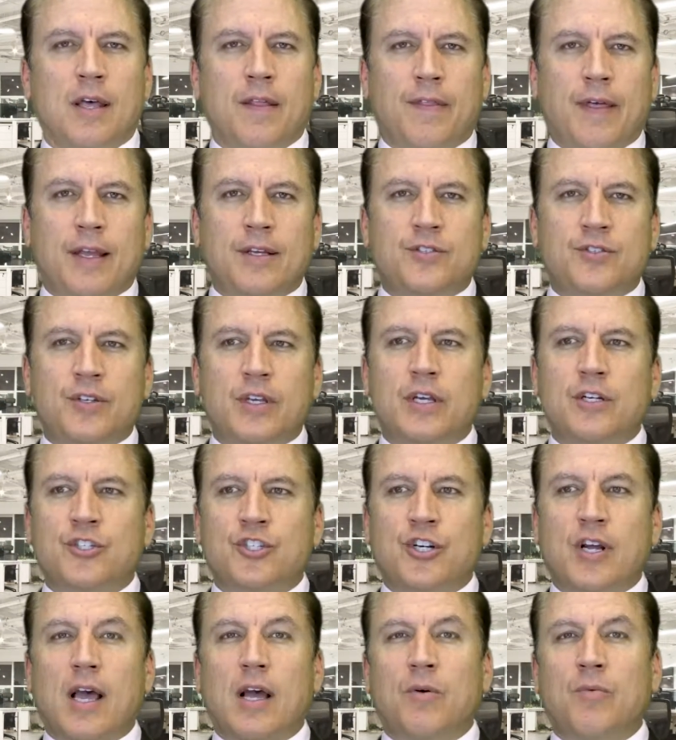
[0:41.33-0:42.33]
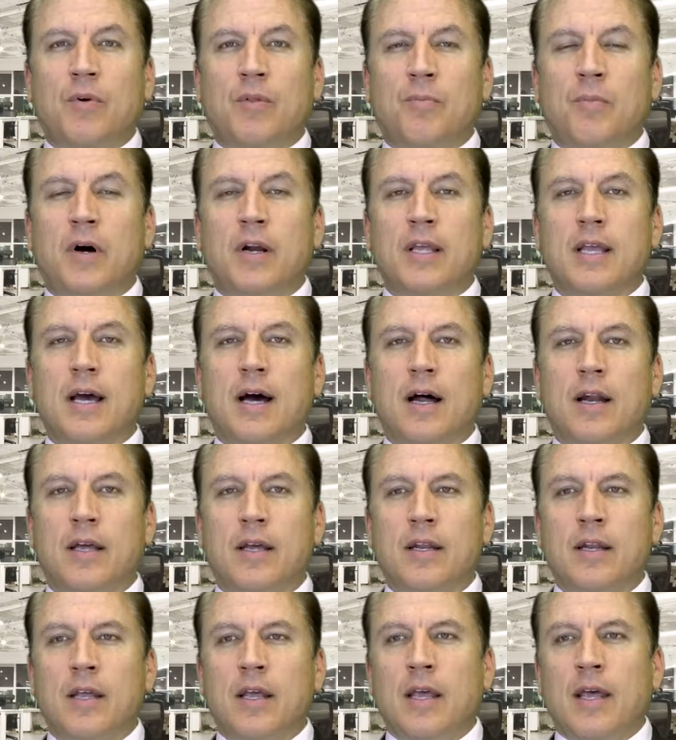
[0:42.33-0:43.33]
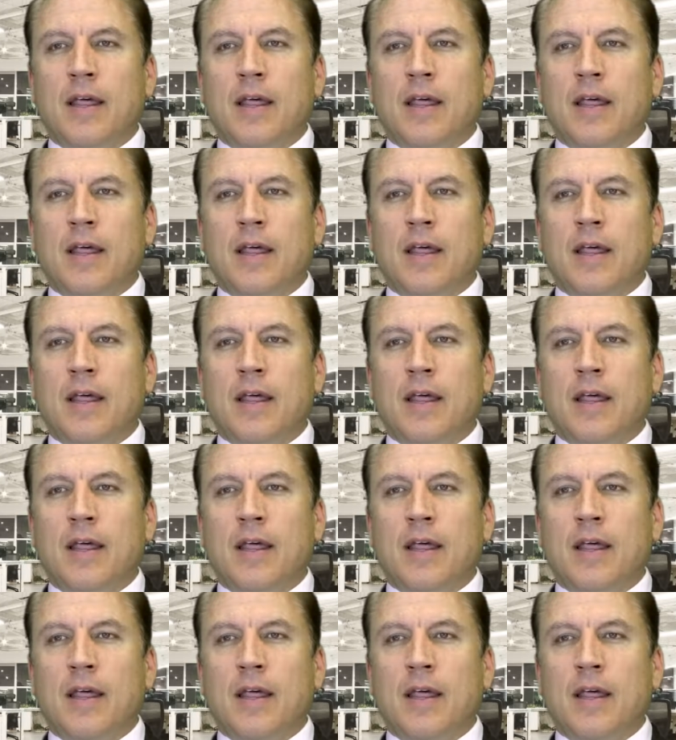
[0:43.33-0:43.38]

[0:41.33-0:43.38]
They see a check with money on it.